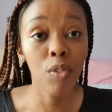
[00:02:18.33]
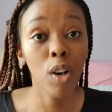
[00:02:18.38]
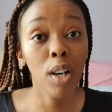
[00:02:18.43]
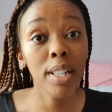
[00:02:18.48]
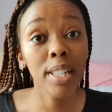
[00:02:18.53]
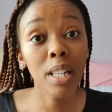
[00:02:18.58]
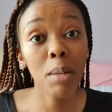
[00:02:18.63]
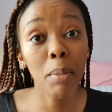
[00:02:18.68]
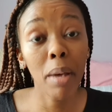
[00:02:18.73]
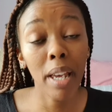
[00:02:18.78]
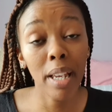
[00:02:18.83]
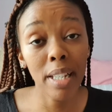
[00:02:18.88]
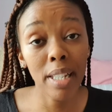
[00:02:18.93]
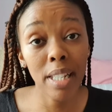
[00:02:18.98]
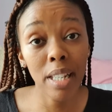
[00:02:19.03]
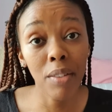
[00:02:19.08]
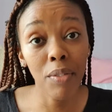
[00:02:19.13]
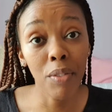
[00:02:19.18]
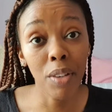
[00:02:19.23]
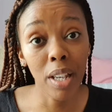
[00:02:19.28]
got some
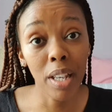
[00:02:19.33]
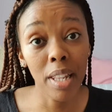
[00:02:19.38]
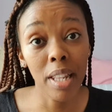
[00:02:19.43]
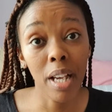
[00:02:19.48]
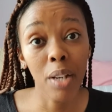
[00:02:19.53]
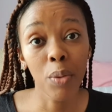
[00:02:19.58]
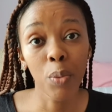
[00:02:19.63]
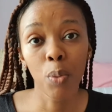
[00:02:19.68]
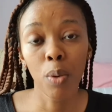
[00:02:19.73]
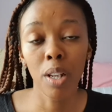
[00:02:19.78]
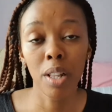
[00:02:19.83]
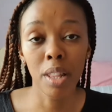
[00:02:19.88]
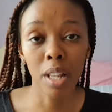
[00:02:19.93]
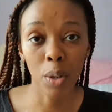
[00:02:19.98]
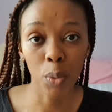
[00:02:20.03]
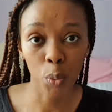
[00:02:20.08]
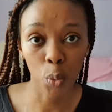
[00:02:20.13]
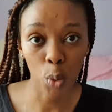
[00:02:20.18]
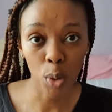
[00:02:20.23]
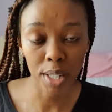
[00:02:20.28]
ACV in
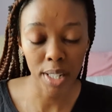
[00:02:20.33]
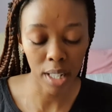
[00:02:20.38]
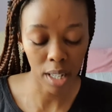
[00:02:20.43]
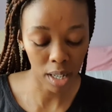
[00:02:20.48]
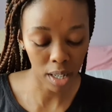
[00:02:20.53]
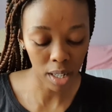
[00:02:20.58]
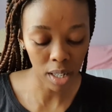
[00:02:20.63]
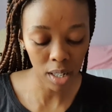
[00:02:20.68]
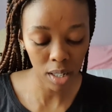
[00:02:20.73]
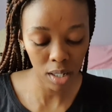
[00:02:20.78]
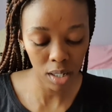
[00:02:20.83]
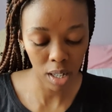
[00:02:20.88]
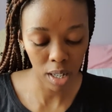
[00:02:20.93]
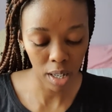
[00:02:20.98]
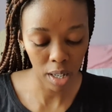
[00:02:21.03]
that water,